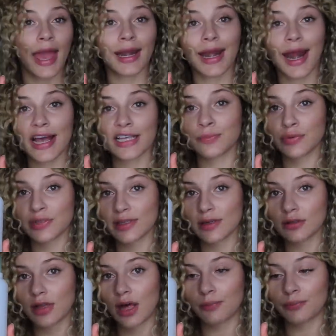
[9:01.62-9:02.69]
and it has
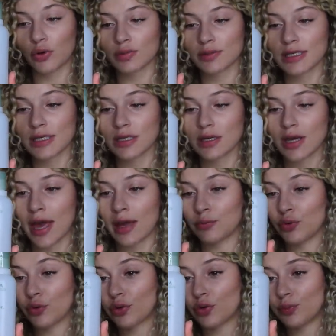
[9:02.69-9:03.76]
Brazil nut protein and
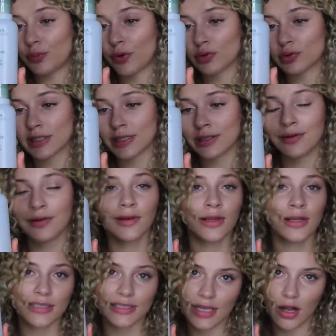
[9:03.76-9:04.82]
Maruku protein,
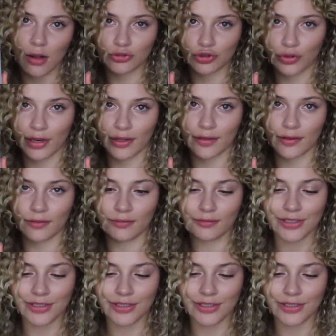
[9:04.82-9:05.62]
to help strengthen.